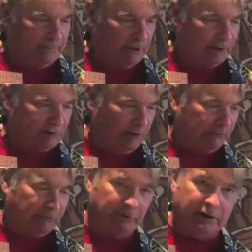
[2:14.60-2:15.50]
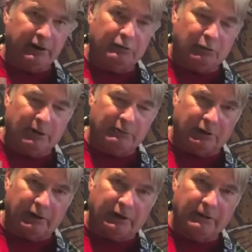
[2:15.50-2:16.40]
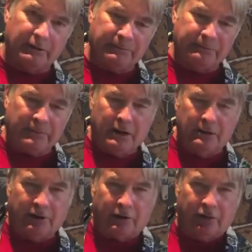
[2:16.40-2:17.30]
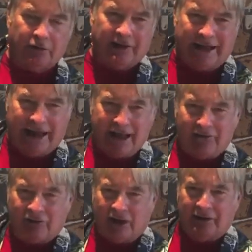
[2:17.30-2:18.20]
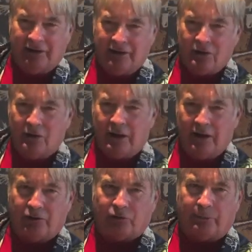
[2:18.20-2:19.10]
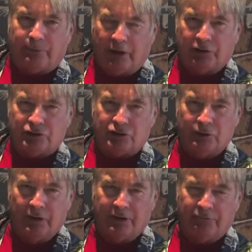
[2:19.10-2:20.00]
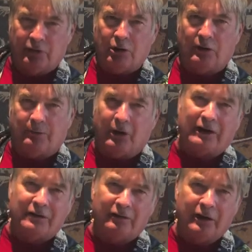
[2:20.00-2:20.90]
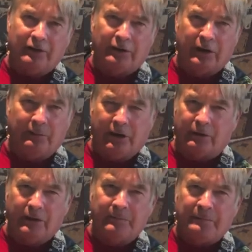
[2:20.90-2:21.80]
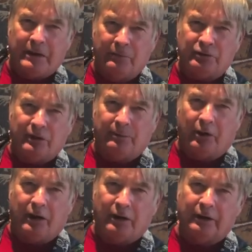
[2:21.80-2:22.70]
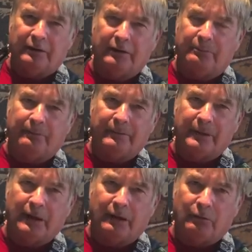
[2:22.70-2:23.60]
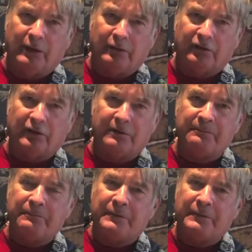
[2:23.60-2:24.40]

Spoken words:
on top of a really good rum drink because it adds that little extra punch to it. If you go to a bar, I did the other day, by the way. Went to a bar and the waiter said,